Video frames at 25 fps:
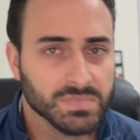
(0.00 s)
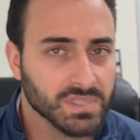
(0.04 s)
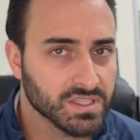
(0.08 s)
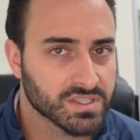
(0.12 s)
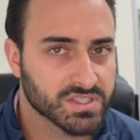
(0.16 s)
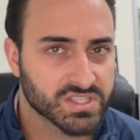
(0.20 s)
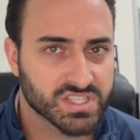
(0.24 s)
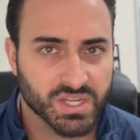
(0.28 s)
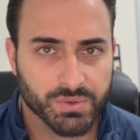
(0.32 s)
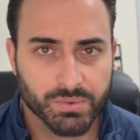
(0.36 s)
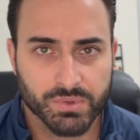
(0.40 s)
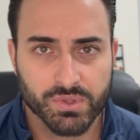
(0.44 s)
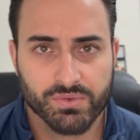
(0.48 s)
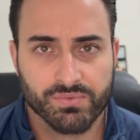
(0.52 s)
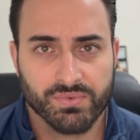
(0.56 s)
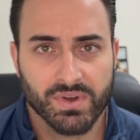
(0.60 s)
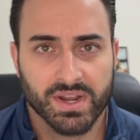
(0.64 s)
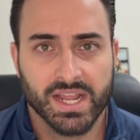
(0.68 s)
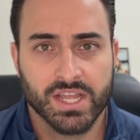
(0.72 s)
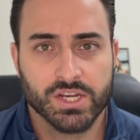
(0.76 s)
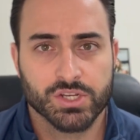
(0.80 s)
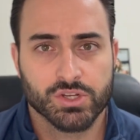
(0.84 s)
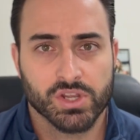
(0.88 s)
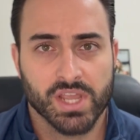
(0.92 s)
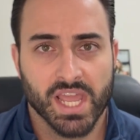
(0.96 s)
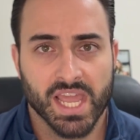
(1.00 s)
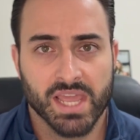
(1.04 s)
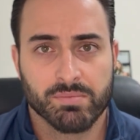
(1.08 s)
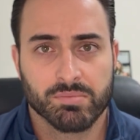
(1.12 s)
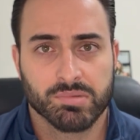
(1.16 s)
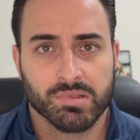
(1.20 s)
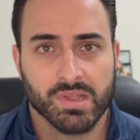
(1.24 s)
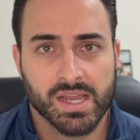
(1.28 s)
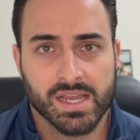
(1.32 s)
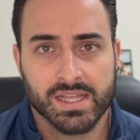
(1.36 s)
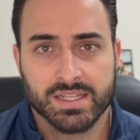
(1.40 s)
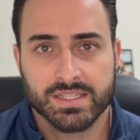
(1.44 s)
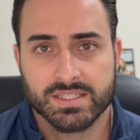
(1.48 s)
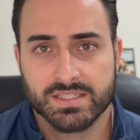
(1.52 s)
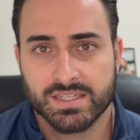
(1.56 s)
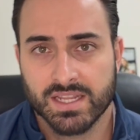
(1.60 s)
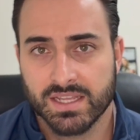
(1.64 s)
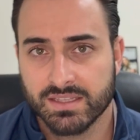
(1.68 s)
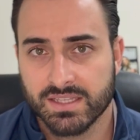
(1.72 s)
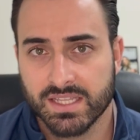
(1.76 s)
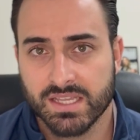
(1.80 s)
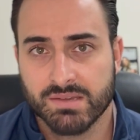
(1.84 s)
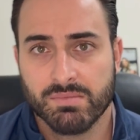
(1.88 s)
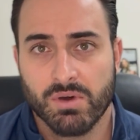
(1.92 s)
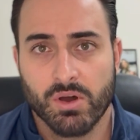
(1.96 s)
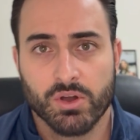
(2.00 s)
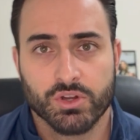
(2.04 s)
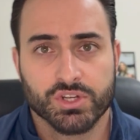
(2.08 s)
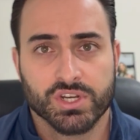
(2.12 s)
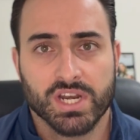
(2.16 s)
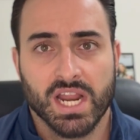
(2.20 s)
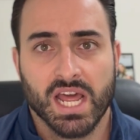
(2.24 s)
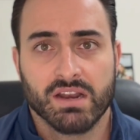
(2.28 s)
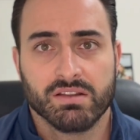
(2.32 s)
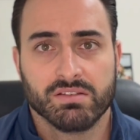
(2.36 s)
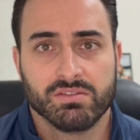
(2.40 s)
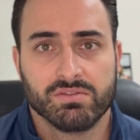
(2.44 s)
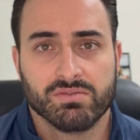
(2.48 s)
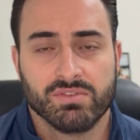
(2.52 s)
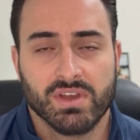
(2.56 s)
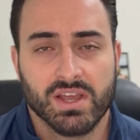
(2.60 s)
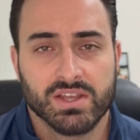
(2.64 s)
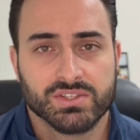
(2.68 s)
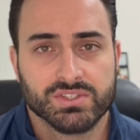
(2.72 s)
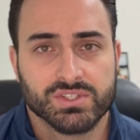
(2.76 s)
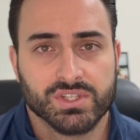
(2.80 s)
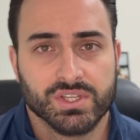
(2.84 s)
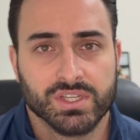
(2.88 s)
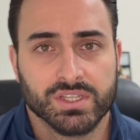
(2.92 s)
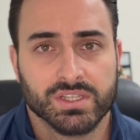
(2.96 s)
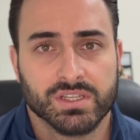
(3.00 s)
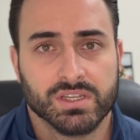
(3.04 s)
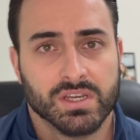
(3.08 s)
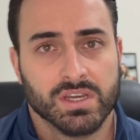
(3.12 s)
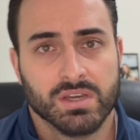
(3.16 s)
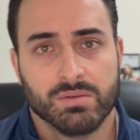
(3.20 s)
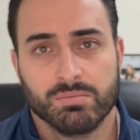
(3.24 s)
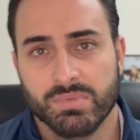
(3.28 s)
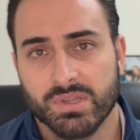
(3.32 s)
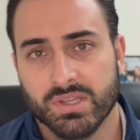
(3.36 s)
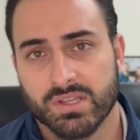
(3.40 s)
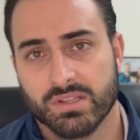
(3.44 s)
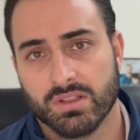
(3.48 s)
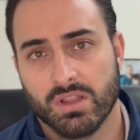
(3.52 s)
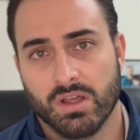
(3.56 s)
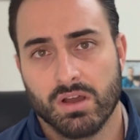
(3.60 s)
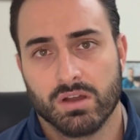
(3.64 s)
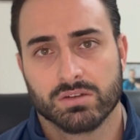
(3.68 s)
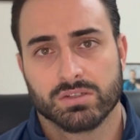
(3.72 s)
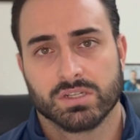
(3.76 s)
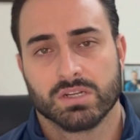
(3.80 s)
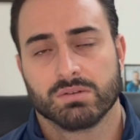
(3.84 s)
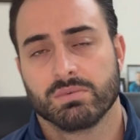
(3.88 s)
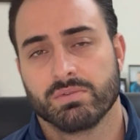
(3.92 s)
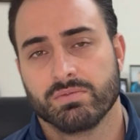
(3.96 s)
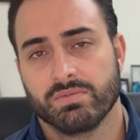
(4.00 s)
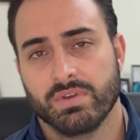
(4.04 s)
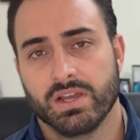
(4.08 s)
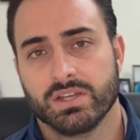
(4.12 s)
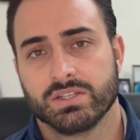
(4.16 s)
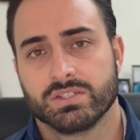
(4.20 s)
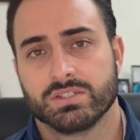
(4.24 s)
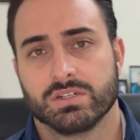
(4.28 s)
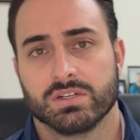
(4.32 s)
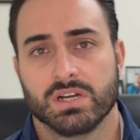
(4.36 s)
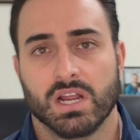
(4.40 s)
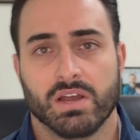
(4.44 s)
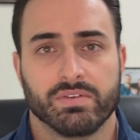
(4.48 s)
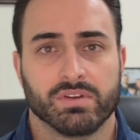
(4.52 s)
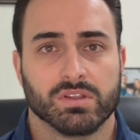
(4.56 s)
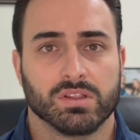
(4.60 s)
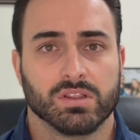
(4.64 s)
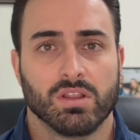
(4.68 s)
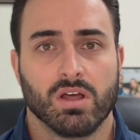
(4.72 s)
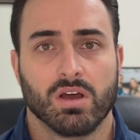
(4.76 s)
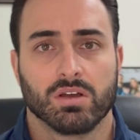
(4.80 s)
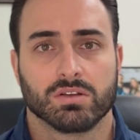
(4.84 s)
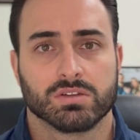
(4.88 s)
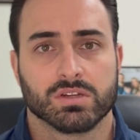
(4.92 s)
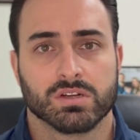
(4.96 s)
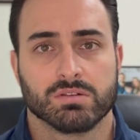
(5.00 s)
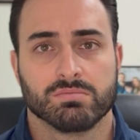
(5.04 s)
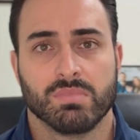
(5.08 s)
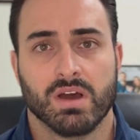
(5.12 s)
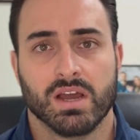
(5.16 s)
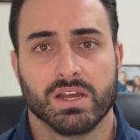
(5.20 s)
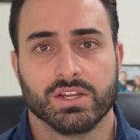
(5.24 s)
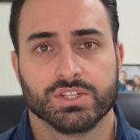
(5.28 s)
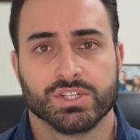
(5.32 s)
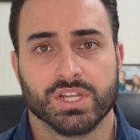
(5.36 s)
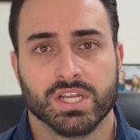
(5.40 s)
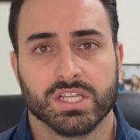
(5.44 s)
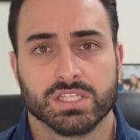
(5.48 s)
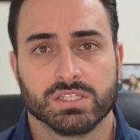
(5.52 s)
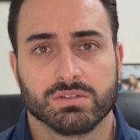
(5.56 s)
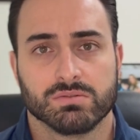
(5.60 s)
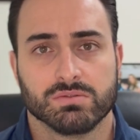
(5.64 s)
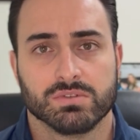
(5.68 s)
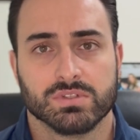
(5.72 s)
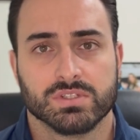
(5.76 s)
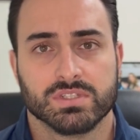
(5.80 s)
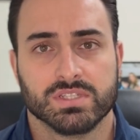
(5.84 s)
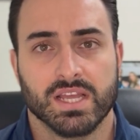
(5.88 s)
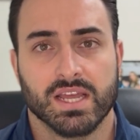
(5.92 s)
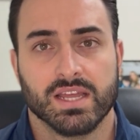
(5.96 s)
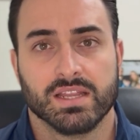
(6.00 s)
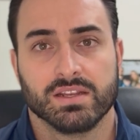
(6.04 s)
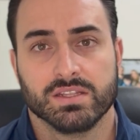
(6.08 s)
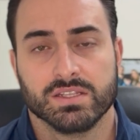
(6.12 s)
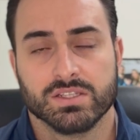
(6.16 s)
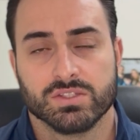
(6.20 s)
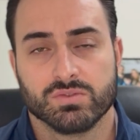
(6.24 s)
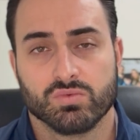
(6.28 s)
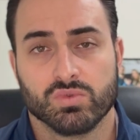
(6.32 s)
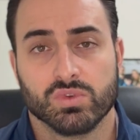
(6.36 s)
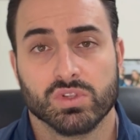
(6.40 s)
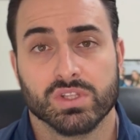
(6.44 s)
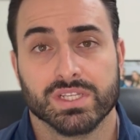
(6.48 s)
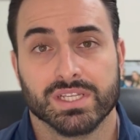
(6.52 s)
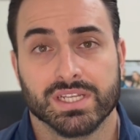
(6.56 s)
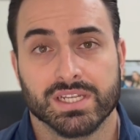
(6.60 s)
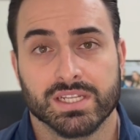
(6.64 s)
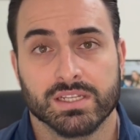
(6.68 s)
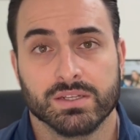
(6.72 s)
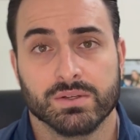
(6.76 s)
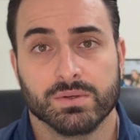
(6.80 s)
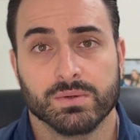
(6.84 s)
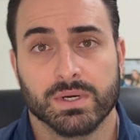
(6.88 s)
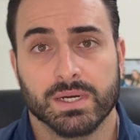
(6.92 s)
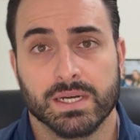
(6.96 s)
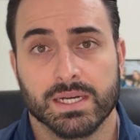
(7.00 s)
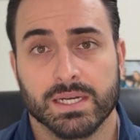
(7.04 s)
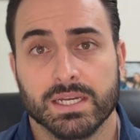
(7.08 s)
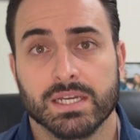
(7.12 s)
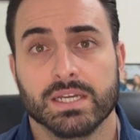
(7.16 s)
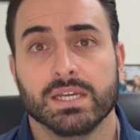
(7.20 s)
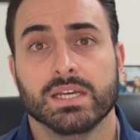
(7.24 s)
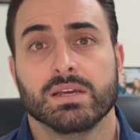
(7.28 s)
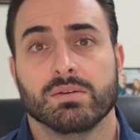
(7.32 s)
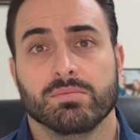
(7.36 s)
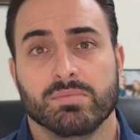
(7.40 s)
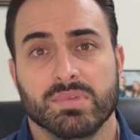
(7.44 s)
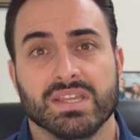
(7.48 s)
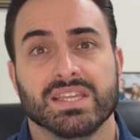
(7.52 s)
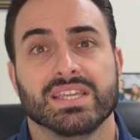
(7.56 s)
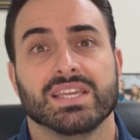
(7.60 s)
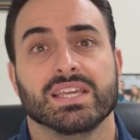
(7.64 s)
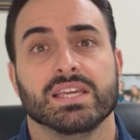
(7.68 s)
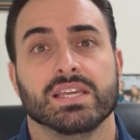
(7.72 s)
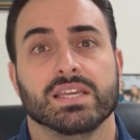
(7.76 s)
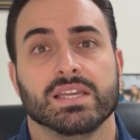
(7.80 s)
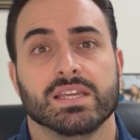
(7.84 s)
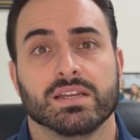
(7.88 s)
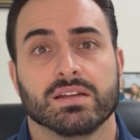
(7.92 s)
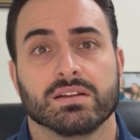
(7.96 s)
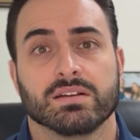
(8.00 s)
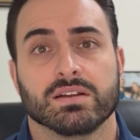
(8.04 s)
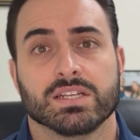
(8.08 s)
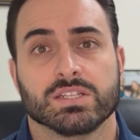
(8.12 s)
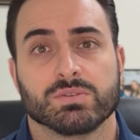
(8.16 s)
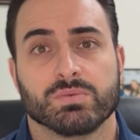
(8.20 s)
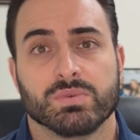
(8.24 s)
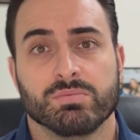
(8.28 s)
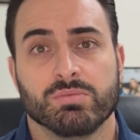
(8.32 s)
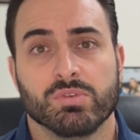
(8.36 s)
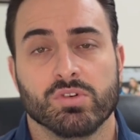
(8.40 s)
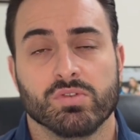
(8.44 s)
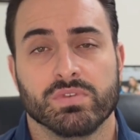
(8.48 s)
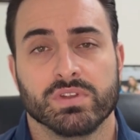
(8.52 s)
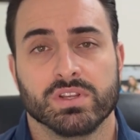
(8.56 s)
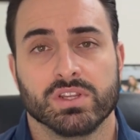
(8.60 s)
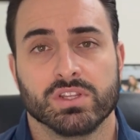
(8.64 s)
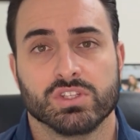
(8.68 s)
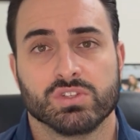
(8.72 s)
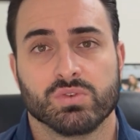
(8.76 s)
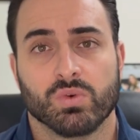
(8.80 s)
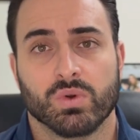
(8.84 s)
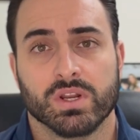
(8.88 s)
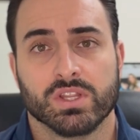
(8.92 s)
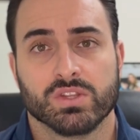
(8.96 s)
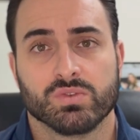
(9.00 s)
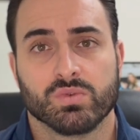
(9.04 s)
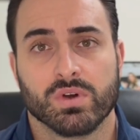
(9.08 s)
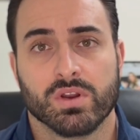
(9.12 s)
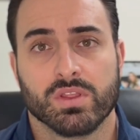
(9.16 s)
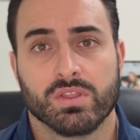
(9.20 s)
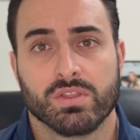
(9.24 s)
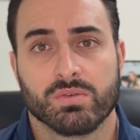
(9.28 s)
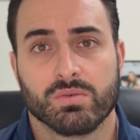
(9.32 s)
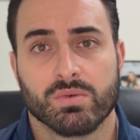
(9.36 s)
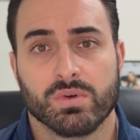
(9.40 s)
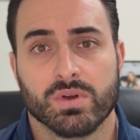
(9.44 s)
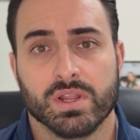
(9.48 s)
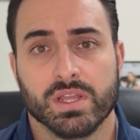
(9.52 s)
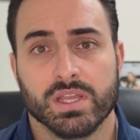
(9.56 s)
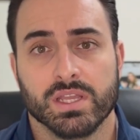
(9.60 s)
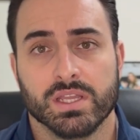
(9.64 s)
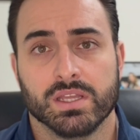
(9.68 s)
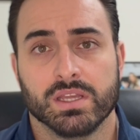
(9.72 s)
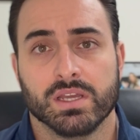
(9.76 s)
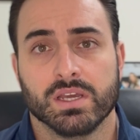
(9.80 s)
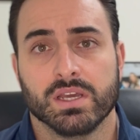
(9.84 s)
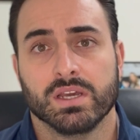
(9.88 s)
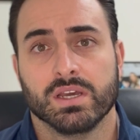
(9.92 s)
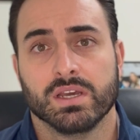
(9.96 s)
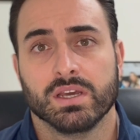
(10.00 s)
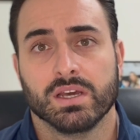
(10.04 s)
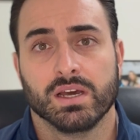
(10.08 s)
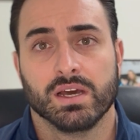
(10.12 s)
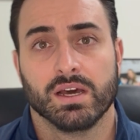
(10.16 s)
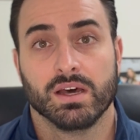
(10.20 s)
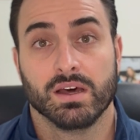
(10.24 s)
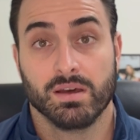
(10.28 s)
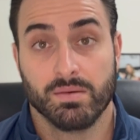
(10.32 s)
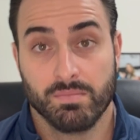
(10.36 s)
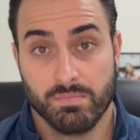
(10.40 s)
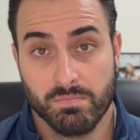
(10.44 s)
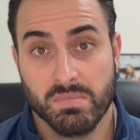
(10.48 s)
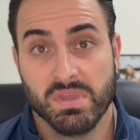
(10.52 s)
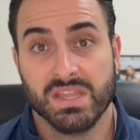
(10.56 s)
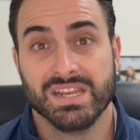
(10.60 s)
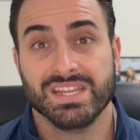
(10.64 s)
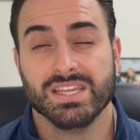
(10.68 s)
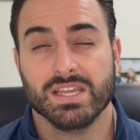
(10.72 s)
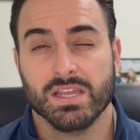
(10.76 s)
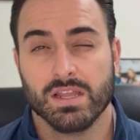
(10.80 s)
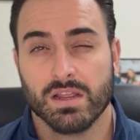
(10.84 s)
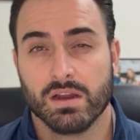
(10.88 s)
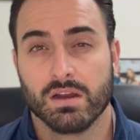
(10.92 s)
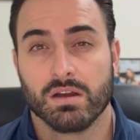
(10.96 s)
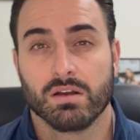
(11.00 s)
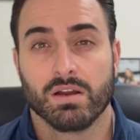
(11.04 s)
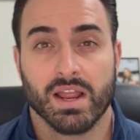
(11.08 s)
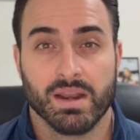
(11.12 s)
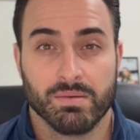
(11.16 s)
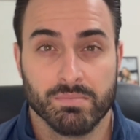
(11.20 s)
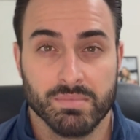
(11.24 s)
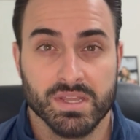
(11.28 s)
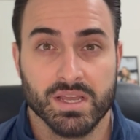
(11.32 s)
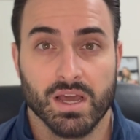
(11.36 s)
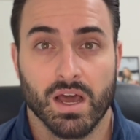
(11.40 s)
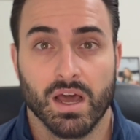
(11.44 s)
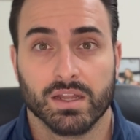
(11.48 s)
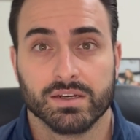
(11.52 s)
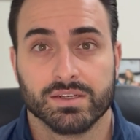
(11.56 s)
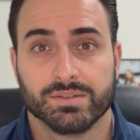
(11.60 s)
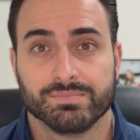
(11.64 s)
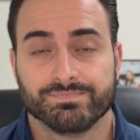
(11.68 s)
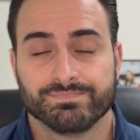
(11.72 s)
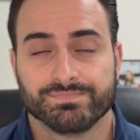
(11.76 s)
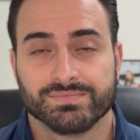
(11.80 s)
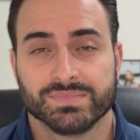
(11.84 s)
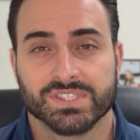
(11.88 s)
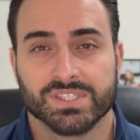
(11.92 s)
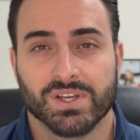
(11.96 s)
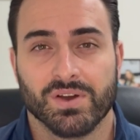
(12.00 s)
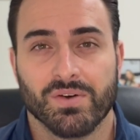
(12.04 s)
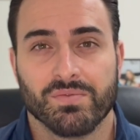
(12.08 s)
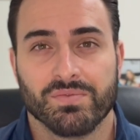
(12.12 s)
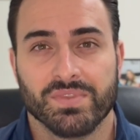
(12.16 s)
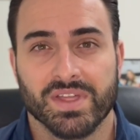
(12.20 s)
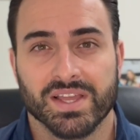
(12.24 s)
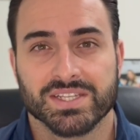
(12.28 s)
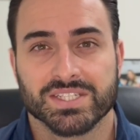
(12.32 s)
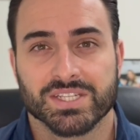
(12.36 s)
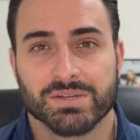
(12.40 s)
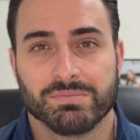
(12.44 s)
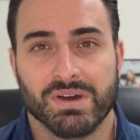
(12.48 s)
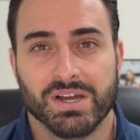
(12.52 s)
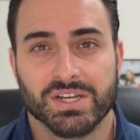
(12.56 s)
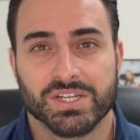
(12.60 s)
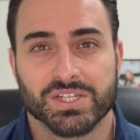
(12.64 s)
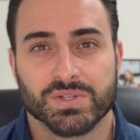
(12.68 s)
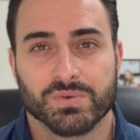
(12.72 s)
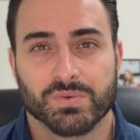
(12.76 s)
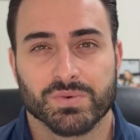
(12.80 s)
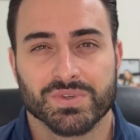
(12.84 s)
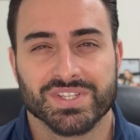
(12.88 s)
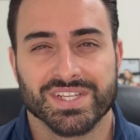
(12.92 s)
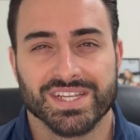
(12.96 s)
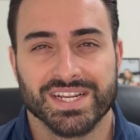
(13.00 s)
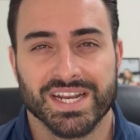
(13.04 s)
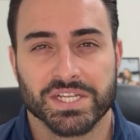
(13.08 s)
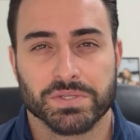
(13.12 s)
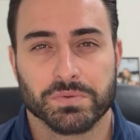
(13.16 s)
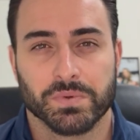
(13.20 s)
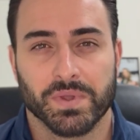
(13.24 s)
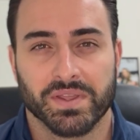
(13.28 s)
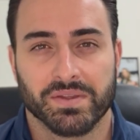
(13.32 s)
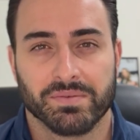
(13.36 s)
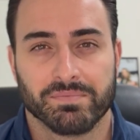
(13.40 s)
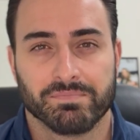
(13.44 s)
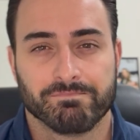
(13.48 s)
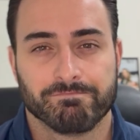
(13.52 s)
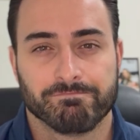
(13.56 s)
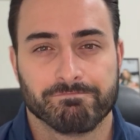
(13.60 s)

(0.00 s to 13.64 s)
Stick with your financial game plans, take the emotion out of investing, be a long-term investor. Having a long-term mindset is really going to be key here as we move into 2023, mid-year and beyond. So thanks so much. We'll see you next week.